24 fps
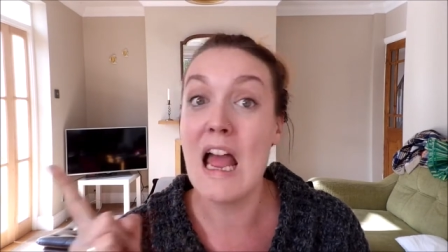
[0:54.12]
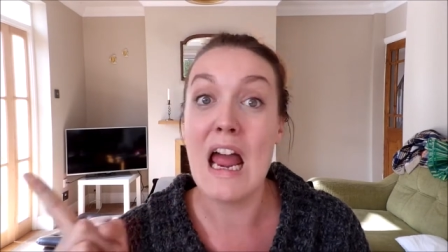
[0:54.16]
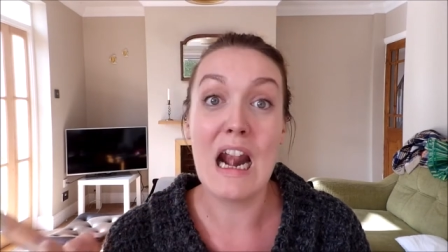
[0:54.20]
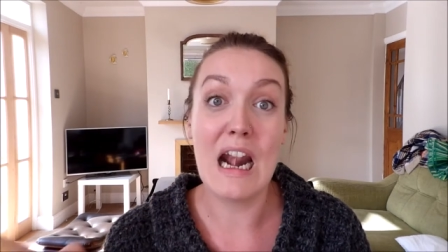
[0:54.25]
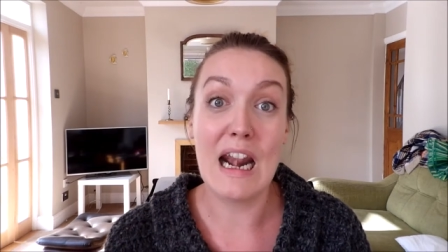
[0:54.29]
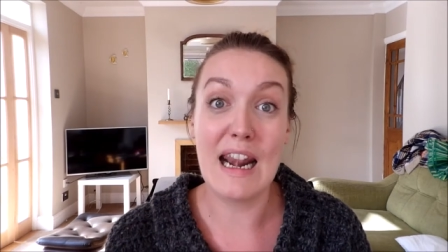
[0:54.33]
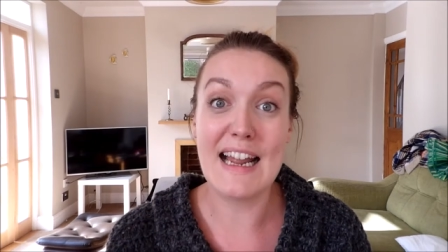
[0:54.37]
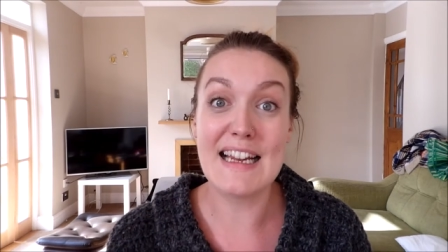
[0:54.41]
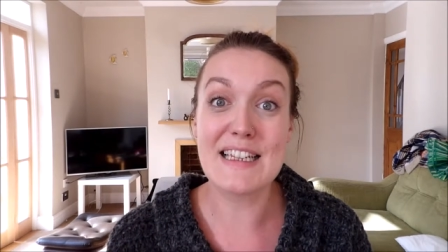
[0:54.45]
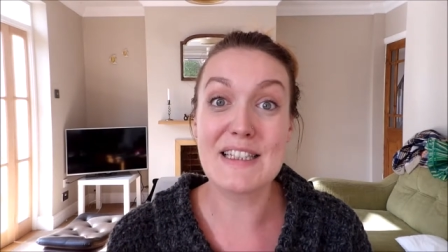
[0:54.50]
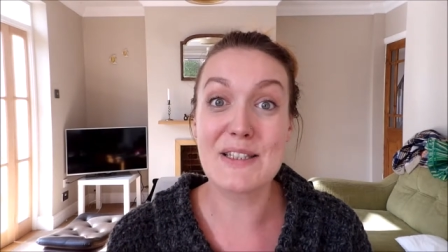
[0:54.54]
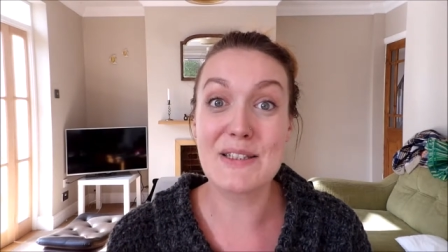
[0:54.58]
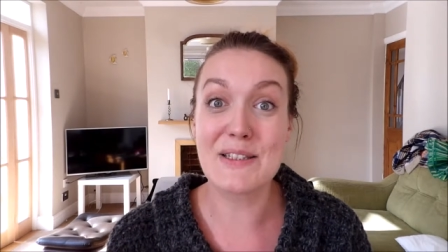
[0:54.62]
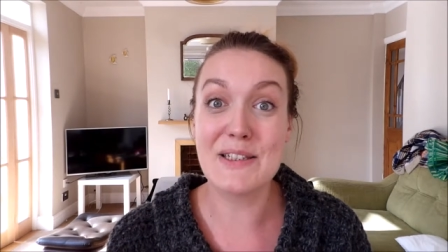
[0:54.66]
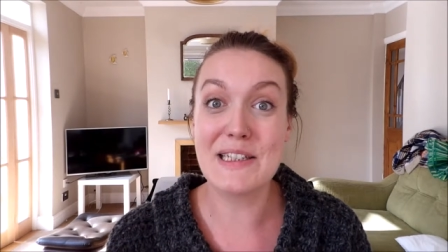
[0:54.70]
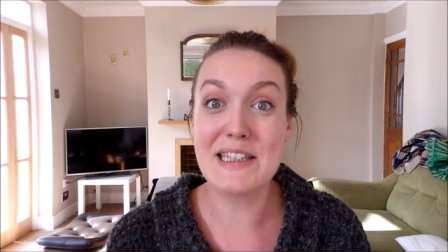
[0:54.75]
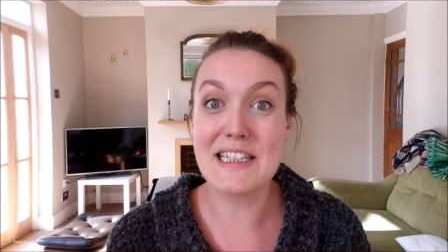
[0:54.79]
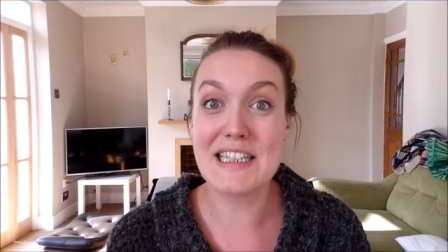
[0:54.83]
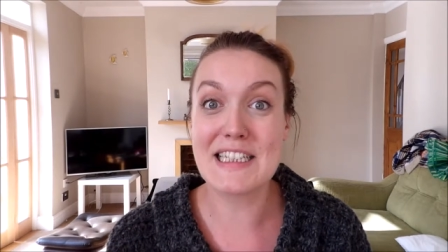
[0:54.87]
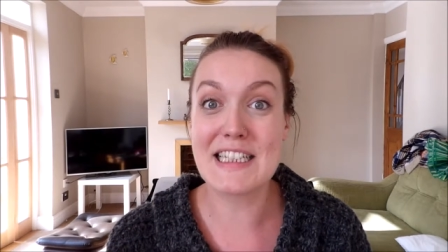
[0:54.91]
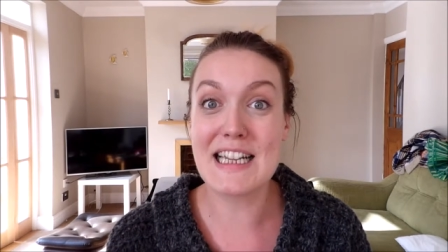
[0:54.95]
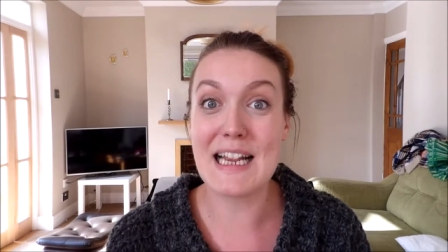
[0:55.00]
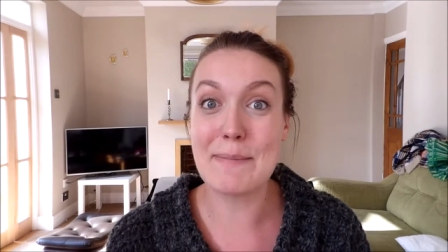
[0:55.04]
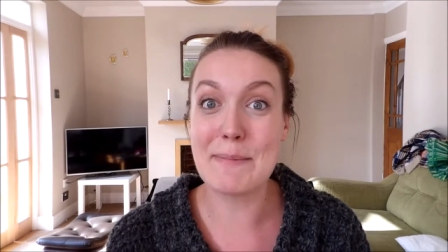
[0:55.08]
let's do
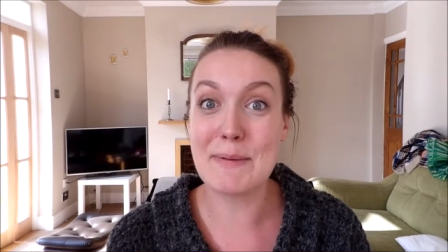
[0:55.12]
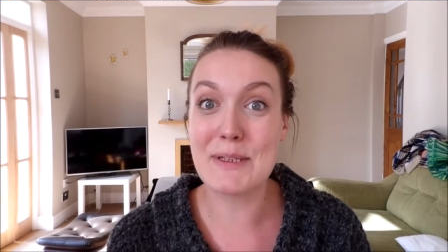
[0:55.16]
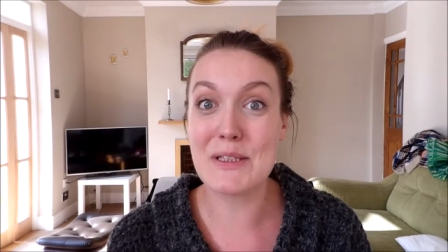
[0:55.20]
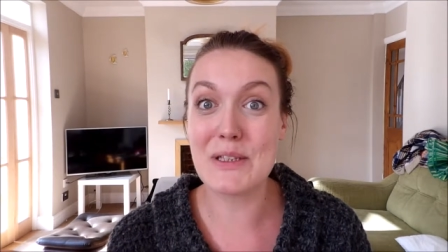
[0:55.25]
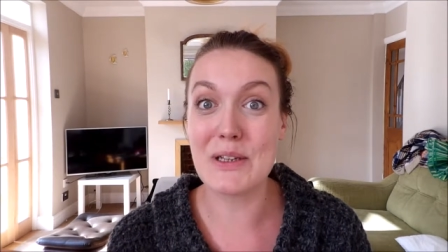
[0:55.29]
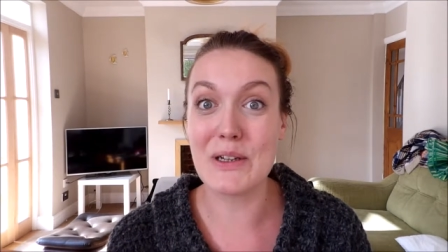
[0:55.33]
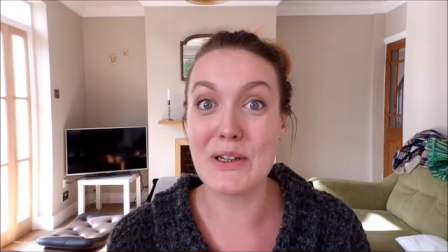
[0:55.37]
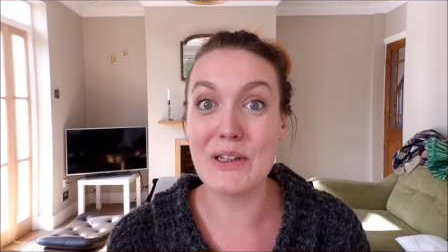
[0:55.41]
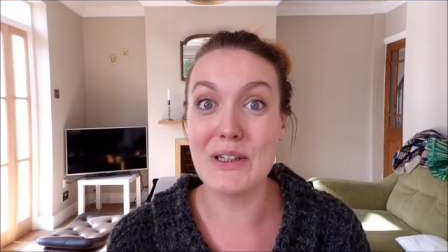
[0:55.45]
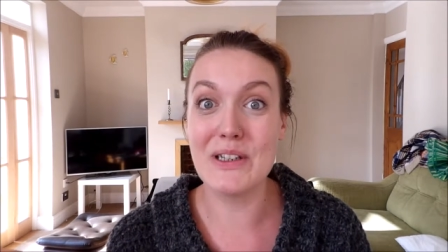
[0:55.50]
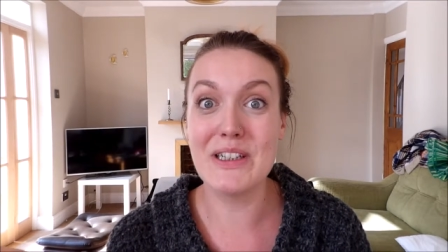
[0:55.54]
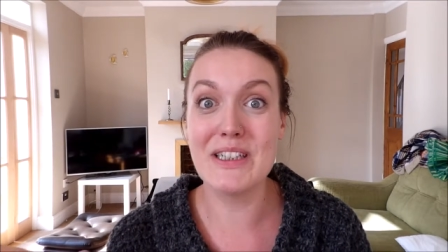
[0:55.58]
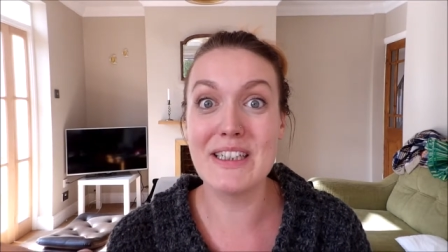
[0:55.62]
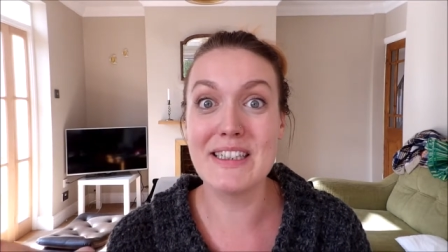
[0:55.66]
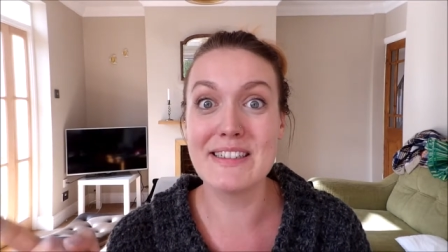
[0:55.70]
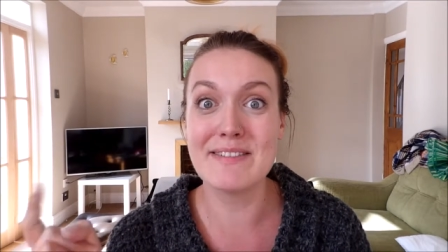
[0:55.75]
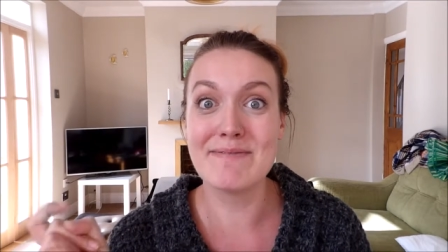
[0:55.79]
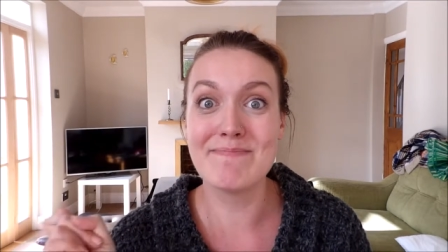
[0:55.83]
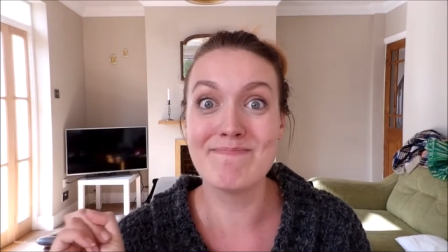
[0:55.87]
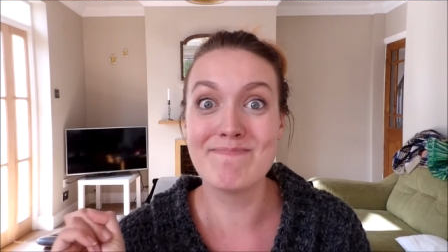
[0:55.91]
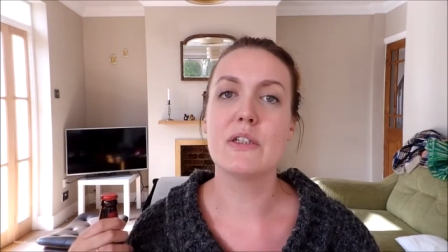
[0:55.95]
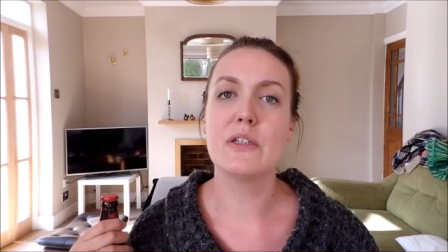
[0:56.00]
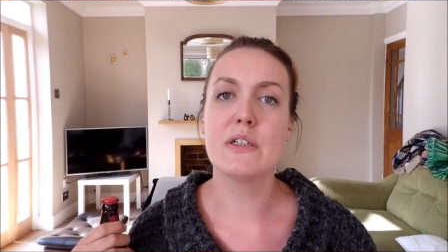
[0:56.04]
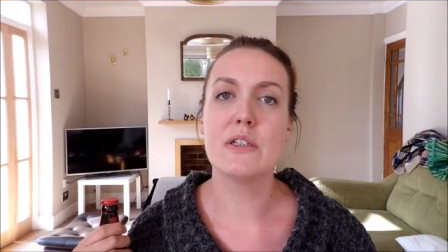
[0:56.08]
this episode.
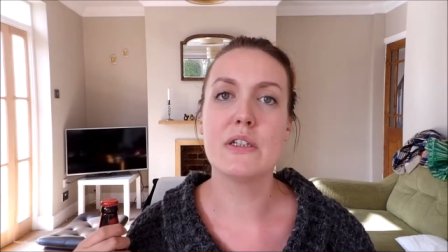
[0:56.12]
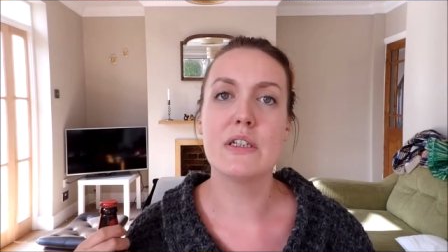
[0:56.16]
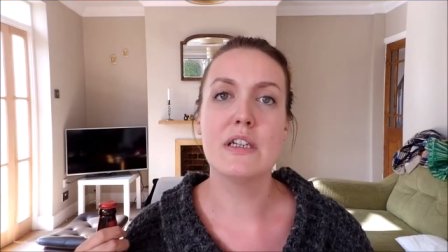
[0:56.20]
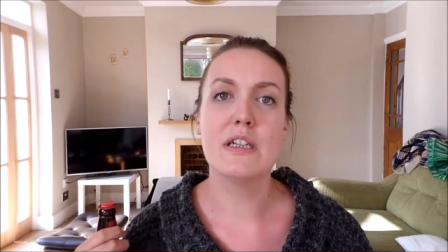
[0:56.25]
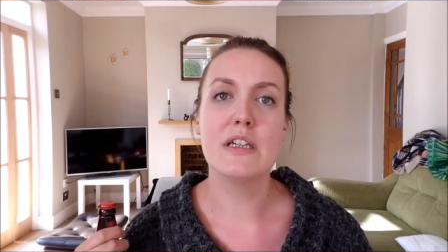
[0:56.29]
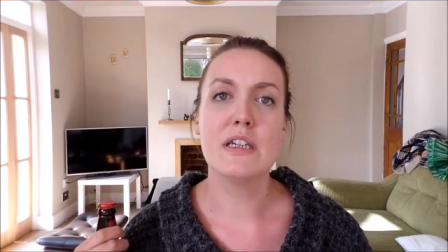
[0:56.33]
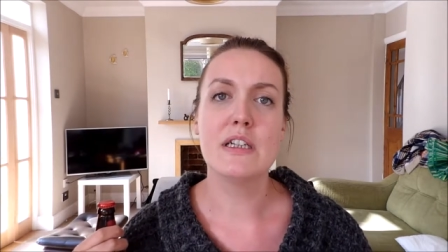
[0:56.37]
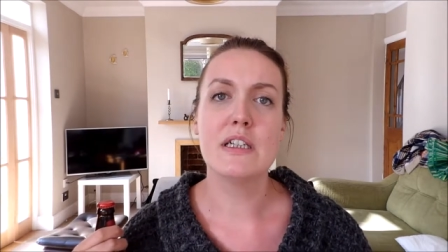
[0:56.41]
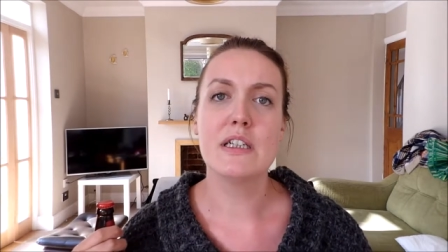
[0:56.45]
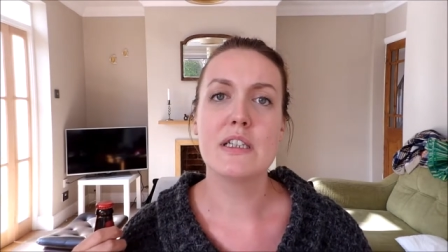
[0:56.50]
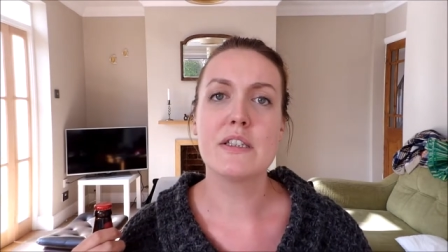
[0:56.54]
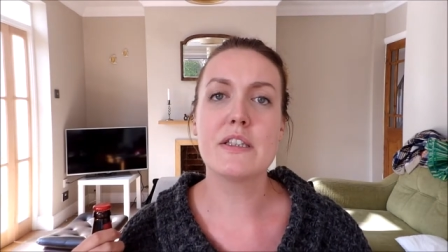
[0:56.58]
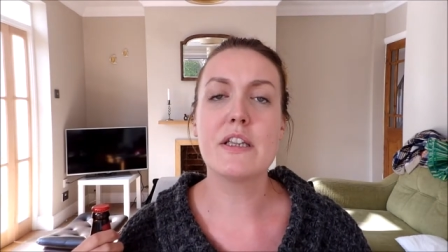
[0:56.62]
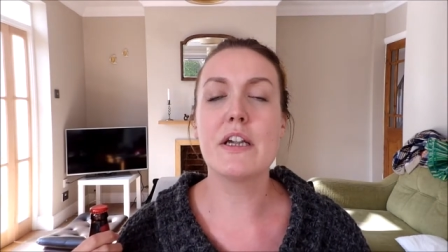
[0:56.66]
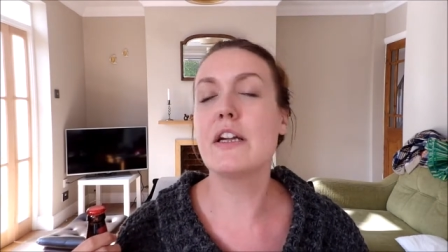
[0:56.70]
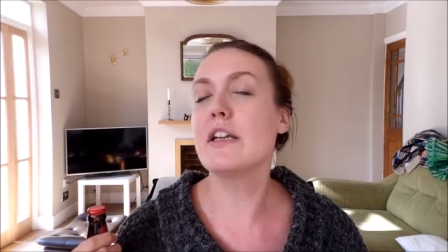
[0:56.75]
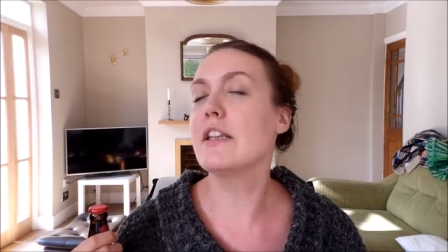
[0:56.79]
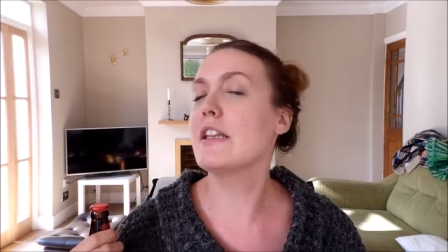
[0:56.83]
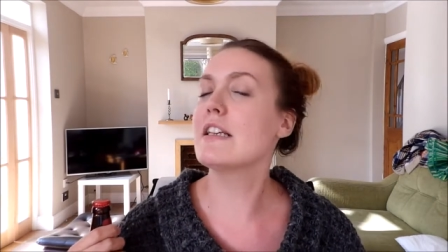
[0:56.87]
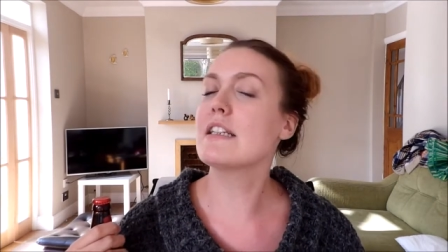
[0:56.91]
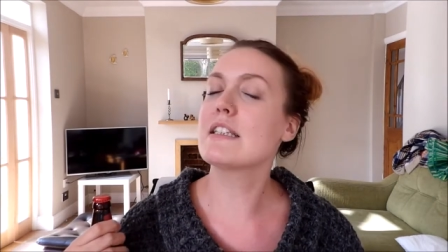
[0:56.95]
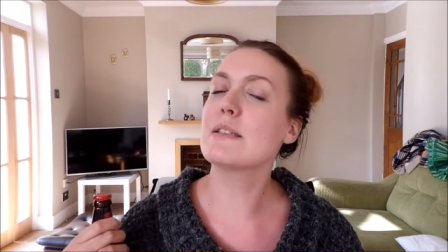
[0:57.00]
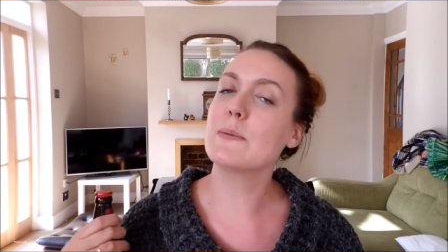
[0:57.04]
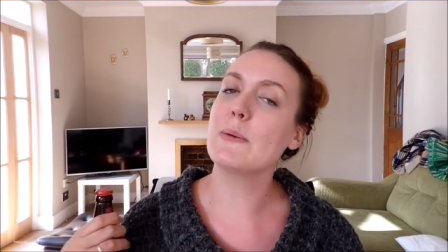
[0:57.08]
So
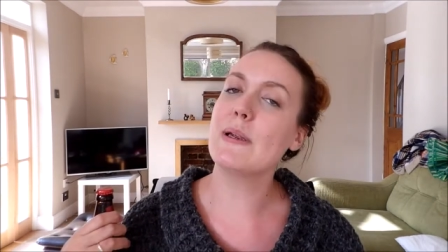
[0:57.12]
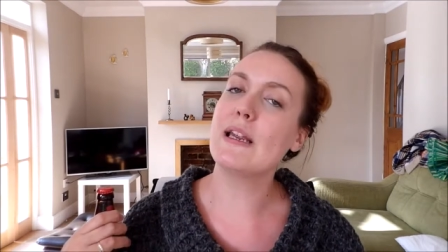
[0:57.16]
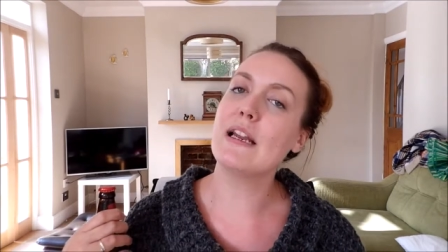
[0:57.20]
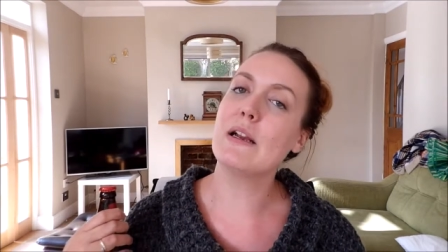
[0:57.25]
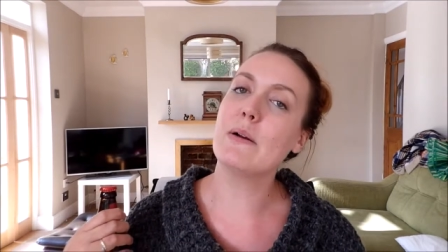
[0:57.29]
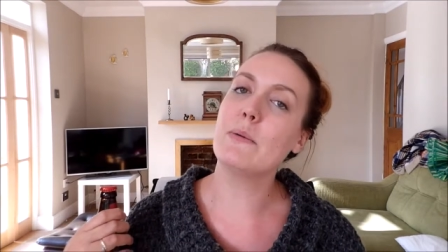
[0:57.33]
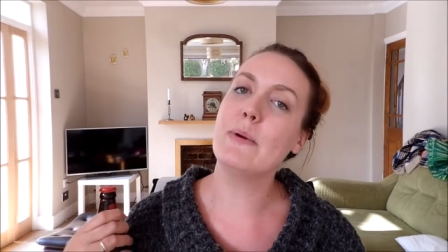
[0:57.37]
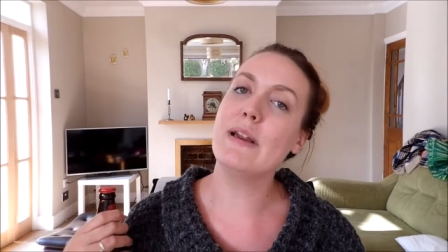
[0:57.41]
this week